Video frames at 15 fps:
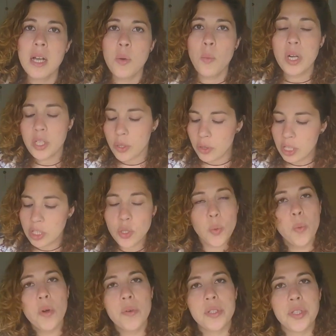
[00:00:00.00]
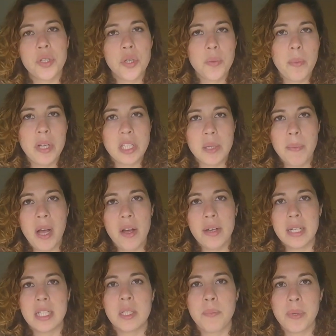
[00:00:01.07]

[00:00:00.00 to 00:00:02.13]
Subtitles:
Well, you don't need to worry too much about it,